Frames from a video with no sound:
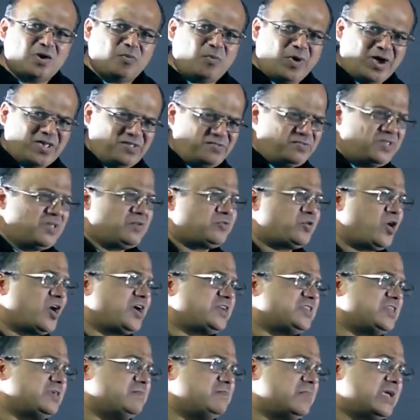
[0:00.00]
Once you've
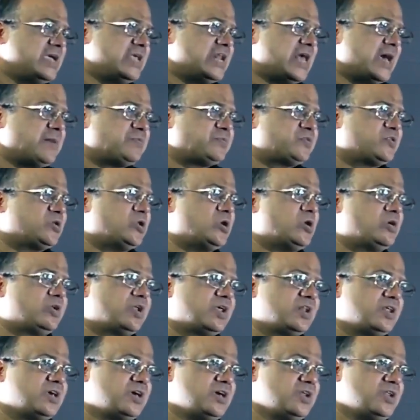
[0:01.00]
got the mean absolute
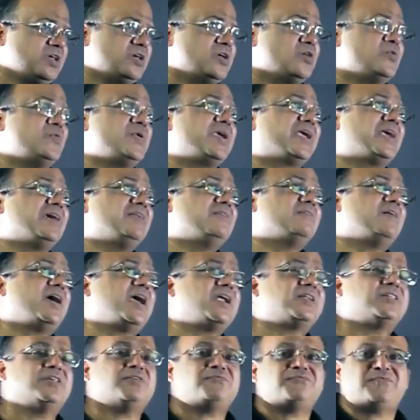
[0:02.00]
error, we can
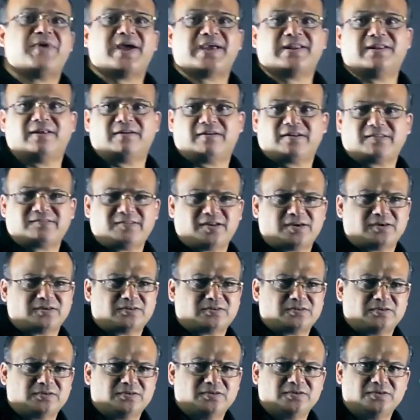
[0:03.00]
write the final
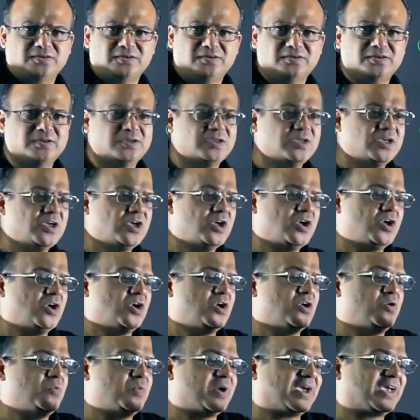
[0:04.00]
result.
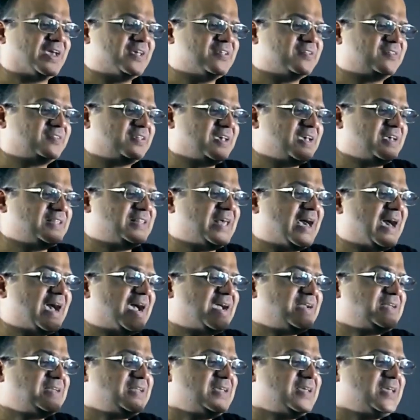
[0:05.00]
We can say
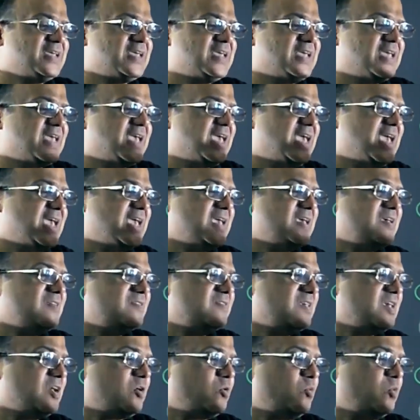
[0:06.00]
that A
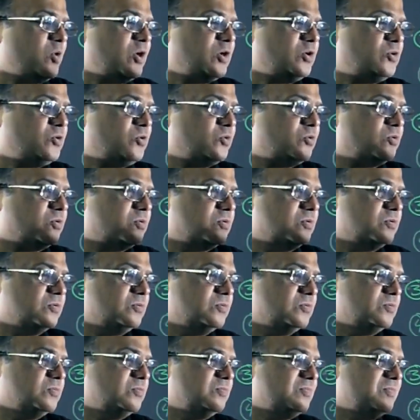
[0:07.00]
is equal to
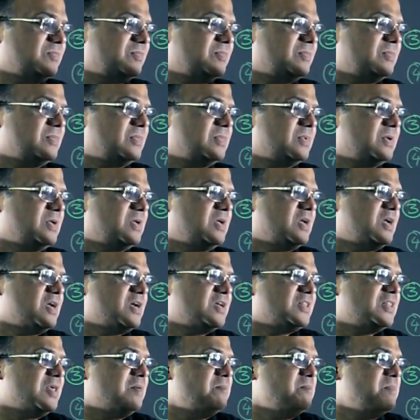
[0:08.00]

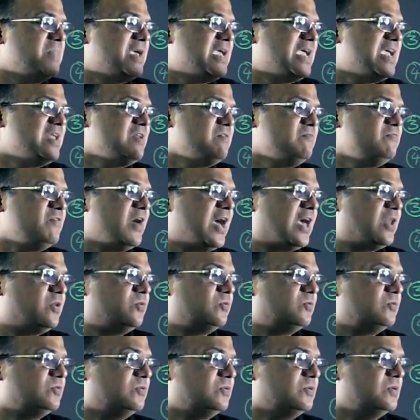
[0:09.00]
the mean
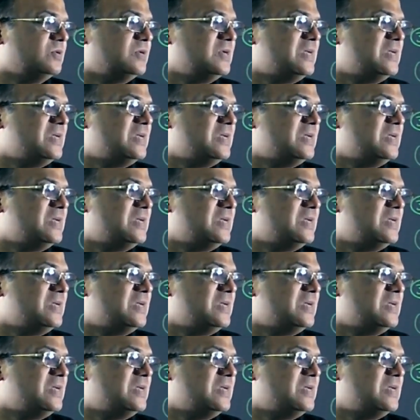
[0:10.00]
value